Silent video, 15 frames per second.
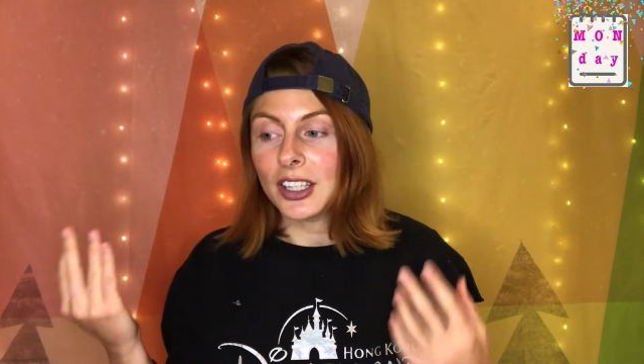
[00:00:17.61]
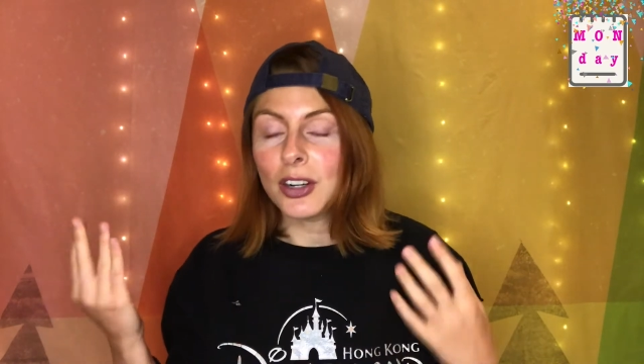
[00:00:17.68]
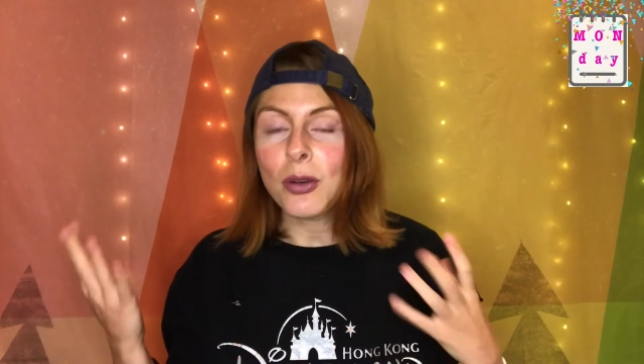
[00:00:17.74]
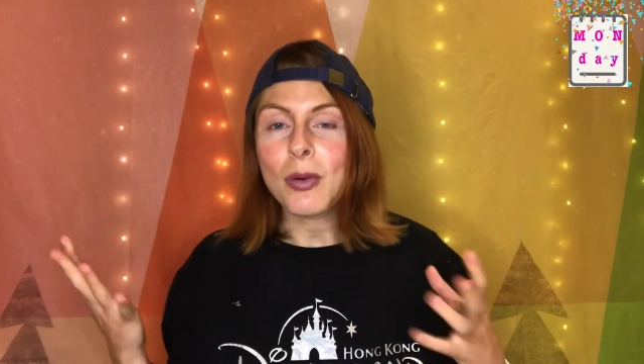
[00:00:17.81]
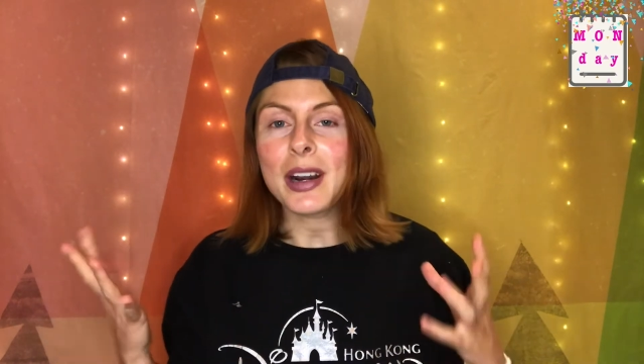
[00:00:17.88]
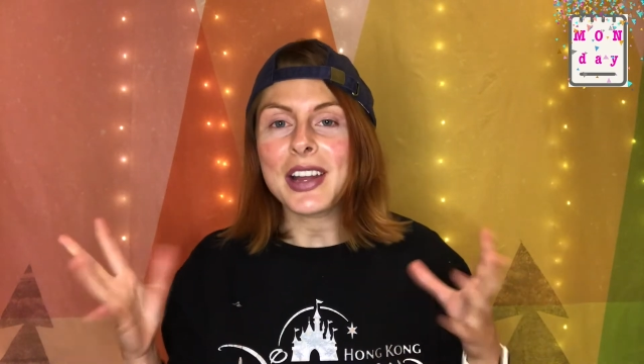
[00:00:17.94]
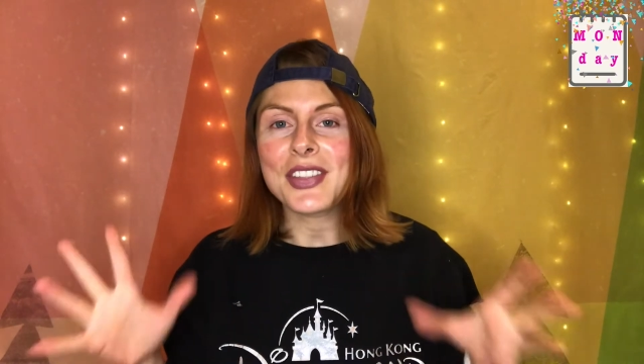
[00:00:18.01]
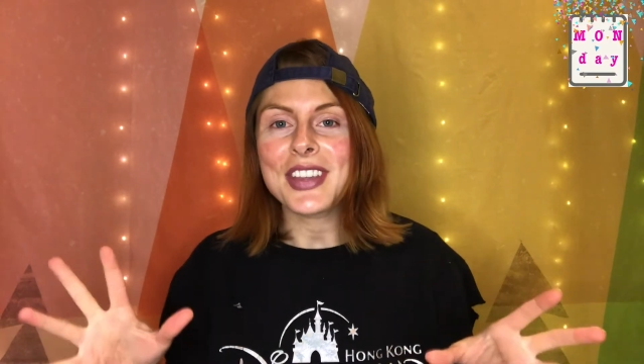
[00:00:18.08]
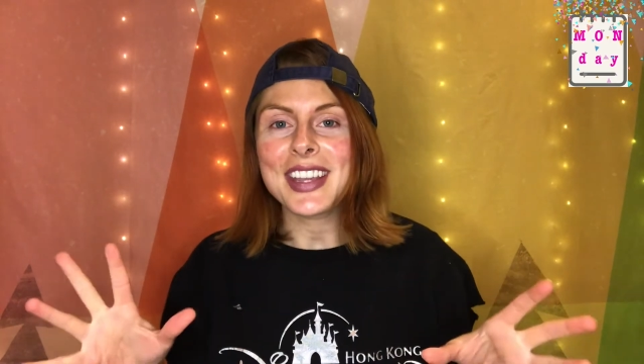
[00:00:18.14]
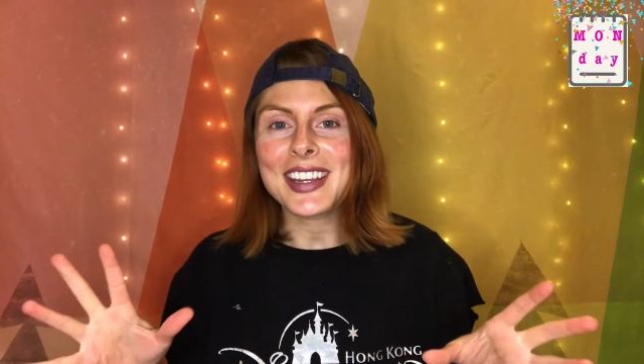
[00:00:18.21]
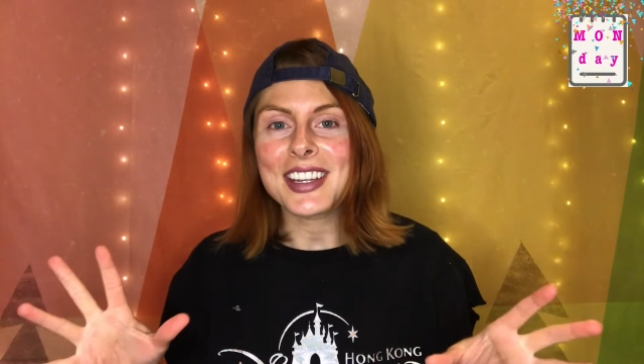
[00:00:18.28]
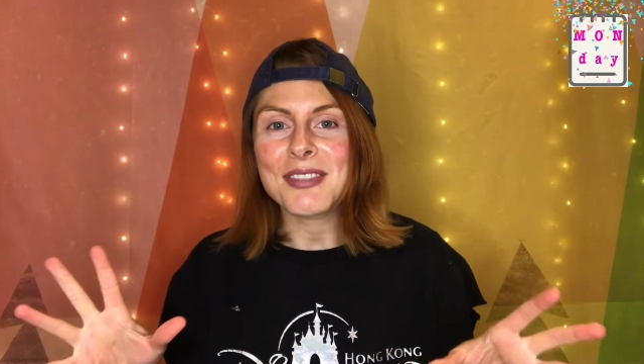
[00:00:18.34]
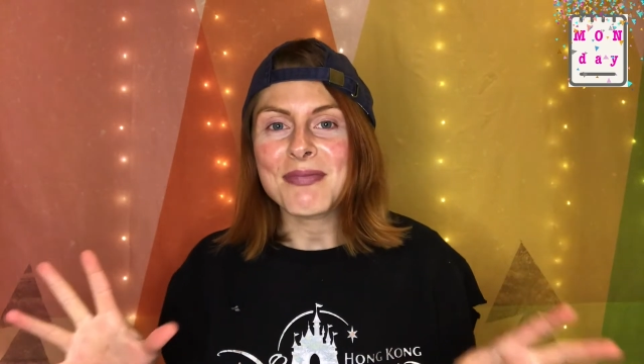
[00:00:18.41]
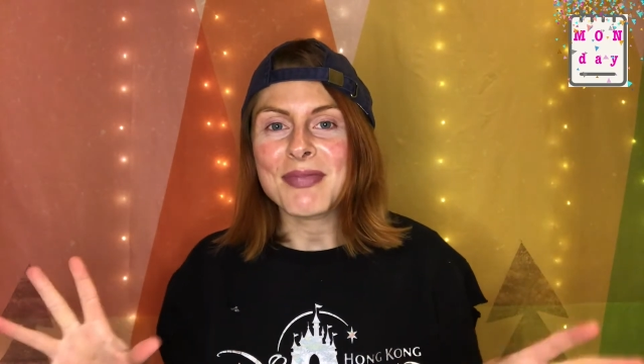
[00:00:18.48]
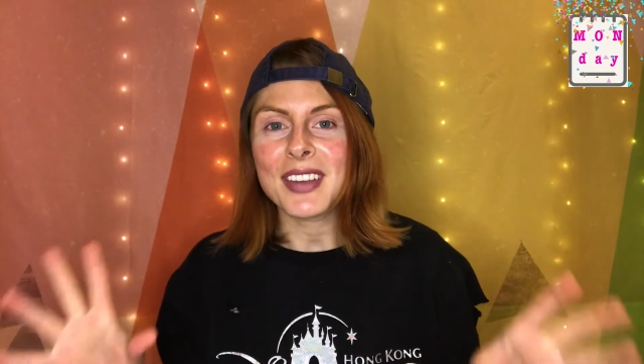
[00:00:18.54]
You know what I
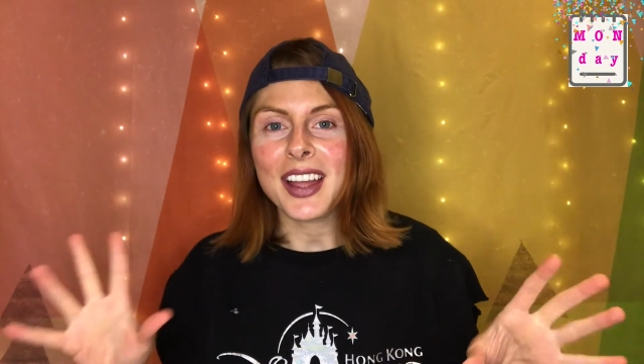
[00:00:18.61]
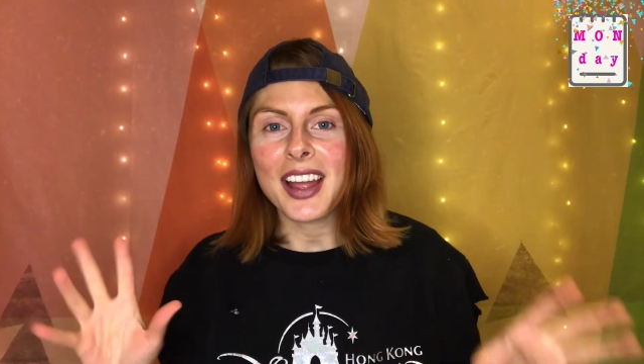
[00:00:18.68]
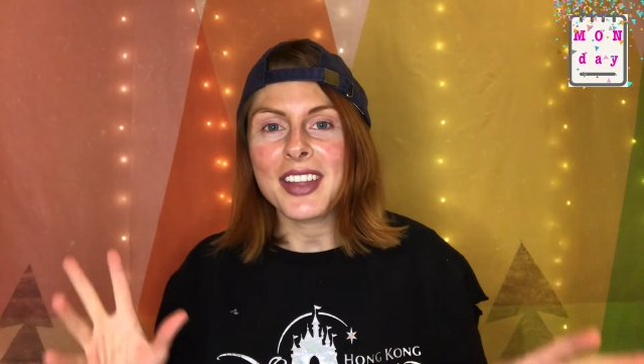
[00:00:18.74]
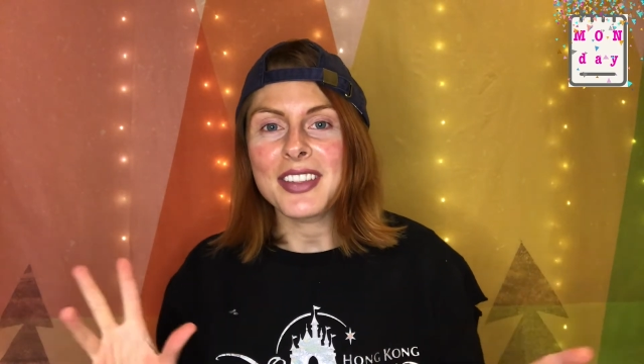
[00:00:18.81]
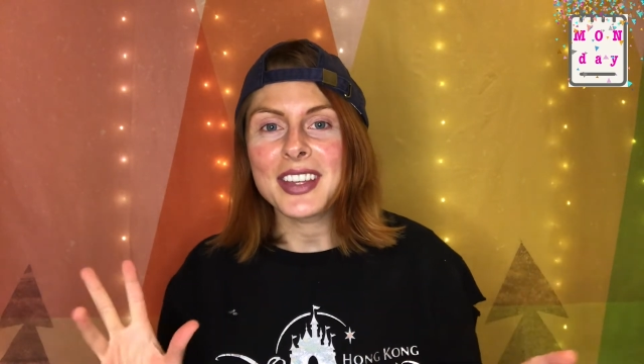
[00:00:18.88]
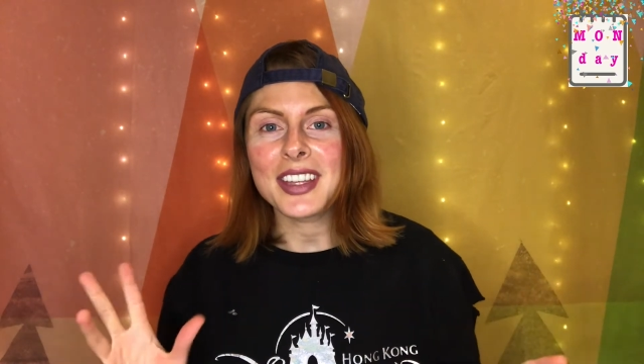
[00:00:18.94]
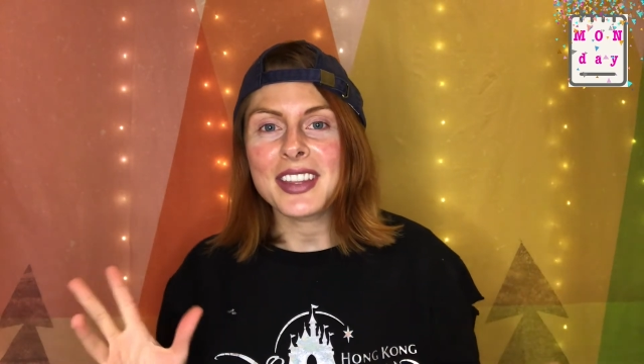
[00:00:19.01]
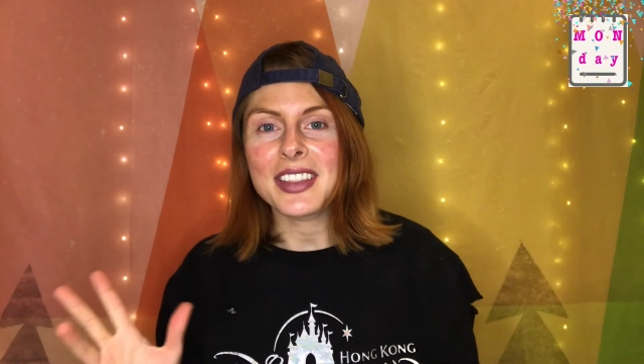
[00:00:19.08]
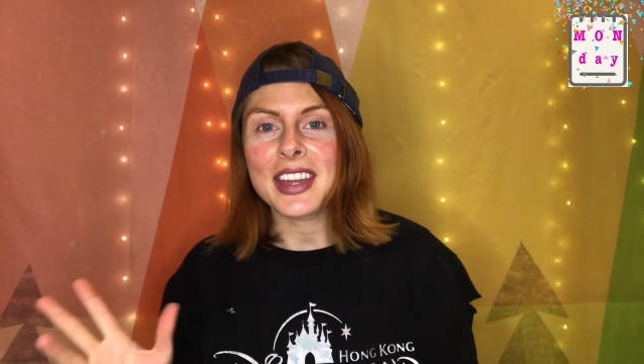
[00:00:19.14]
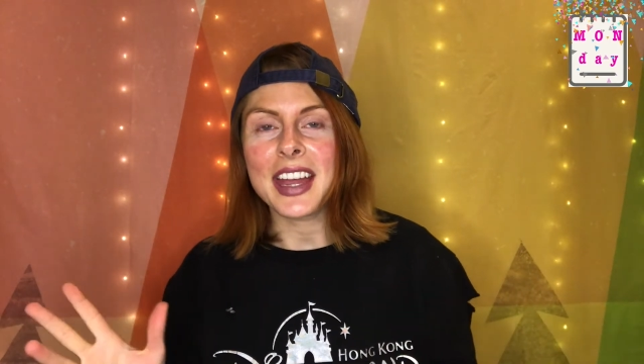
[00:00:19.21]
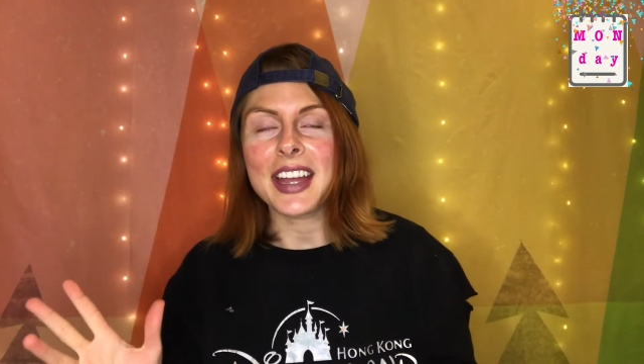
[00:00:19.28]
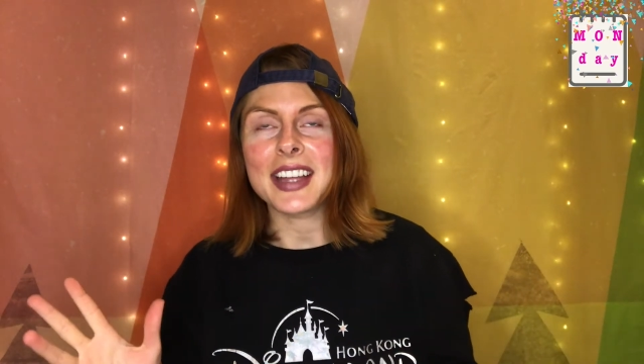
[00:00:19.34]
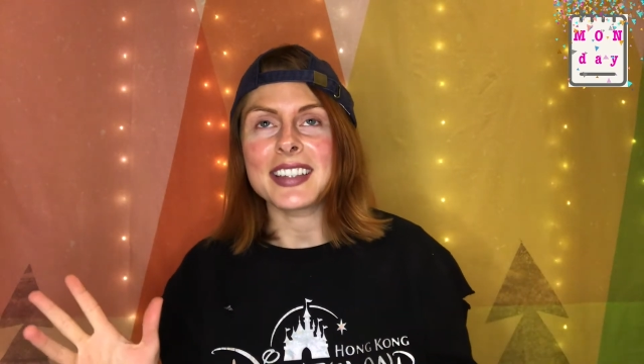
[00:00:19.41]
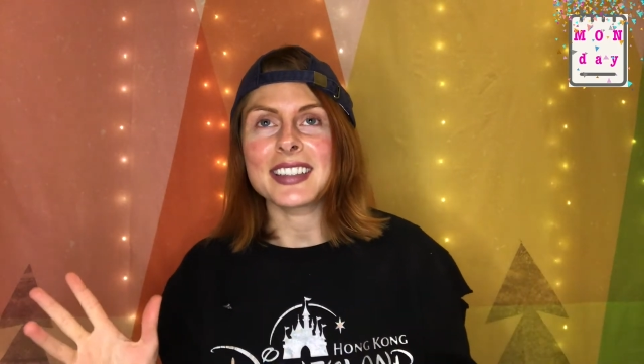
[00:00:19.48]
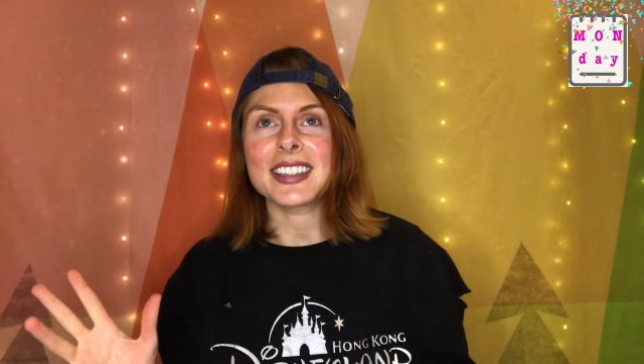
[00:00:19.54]
think I think
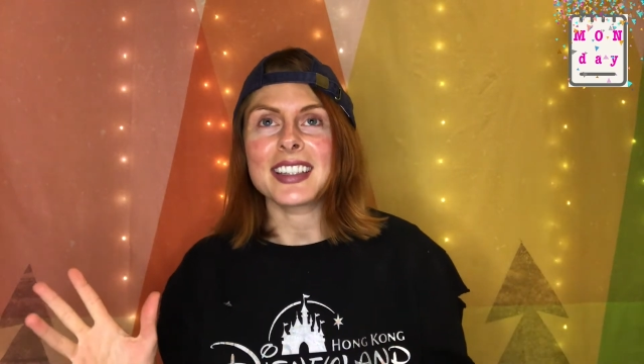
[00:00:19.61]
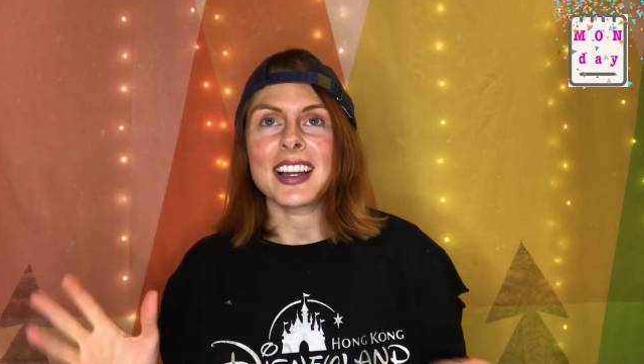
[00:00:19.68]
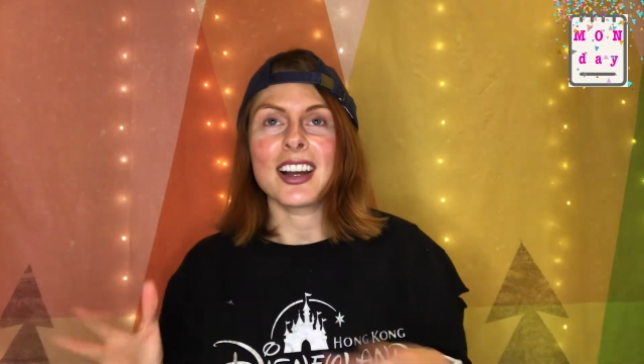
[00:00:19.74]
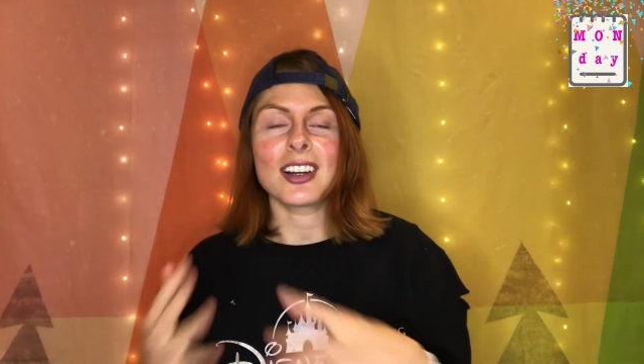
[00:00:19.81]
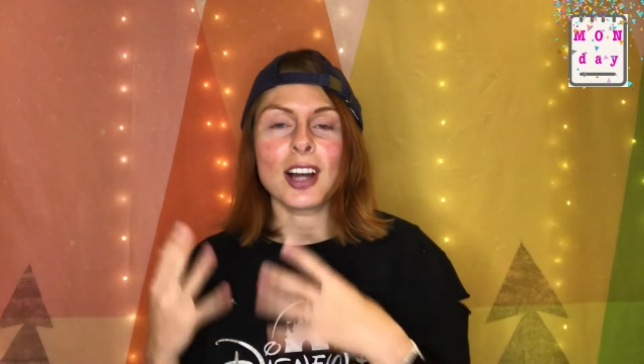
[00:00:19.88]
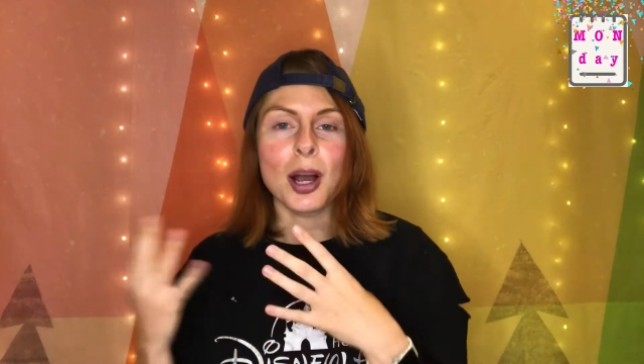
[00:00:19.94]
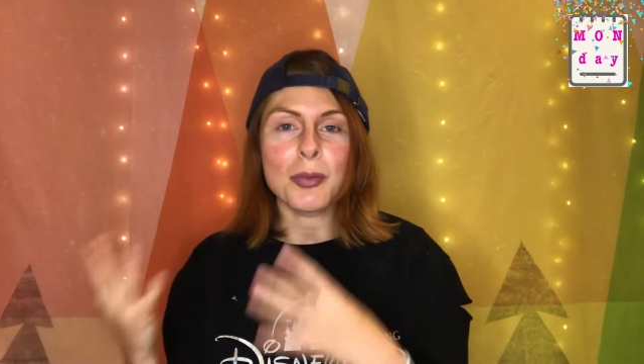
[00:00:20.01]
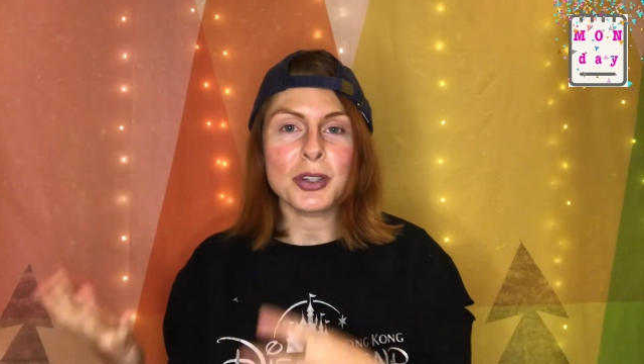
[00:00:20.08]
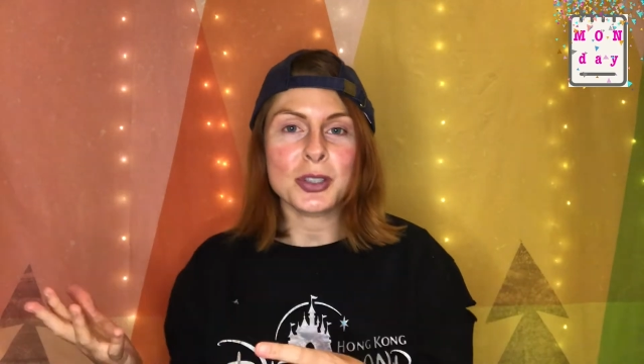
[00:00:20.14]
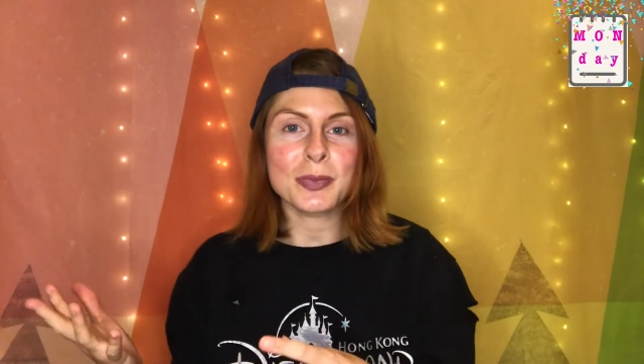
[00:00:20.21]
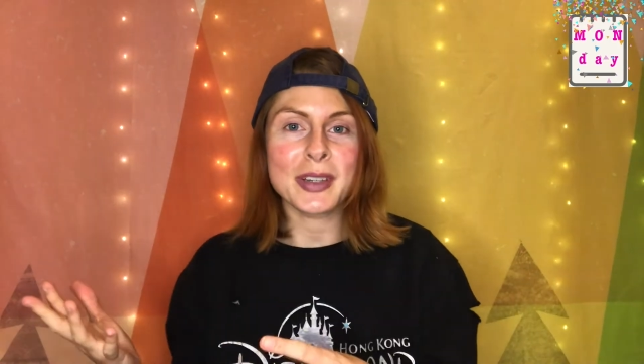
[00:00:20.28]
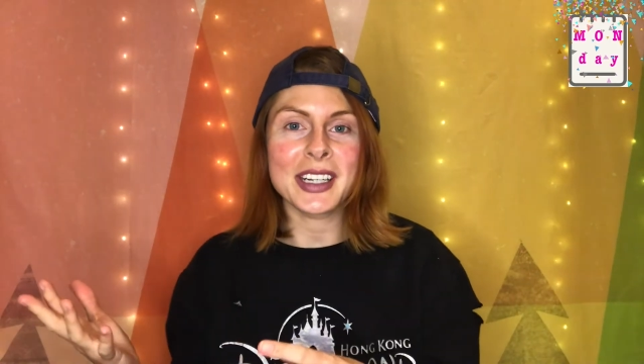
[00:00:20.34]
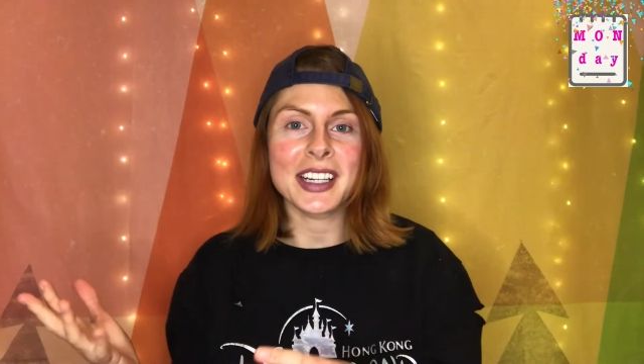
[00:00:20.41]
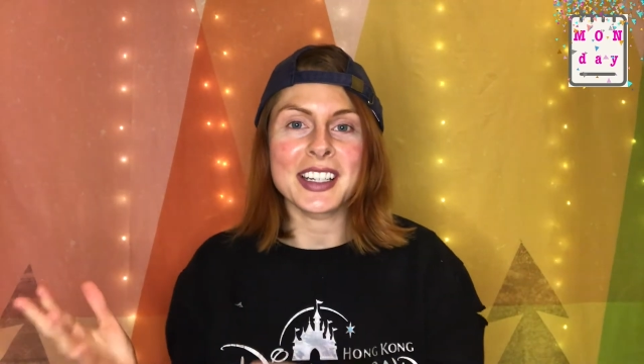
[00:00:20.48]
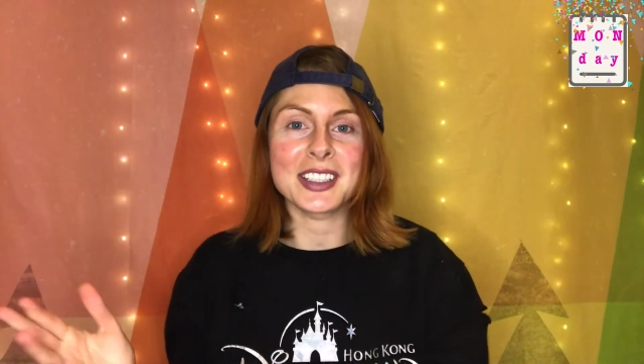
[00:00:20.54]
that
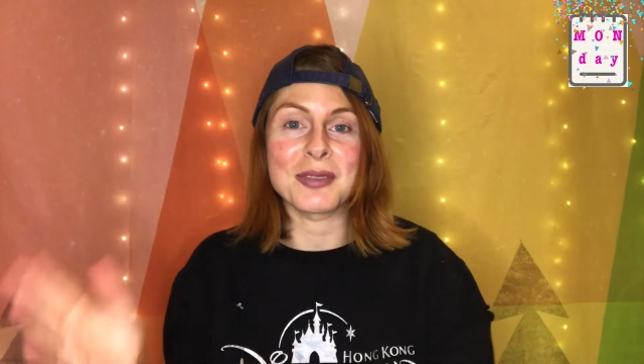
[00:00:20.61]
accomplishment is